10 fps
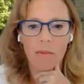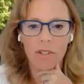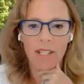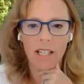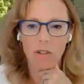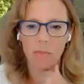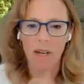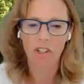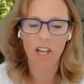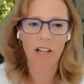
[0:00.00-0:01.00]
conversation,
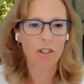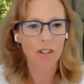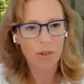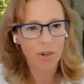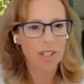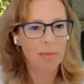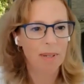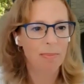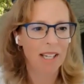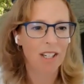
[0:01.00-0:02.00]
my challenge is going to
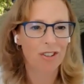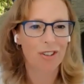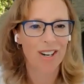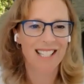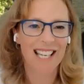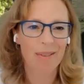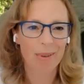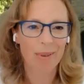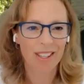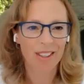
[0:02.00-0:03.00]
be making sure I stay
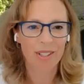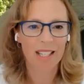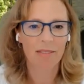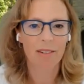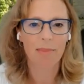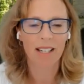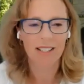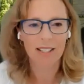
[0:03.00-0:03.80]
within those seven minutes.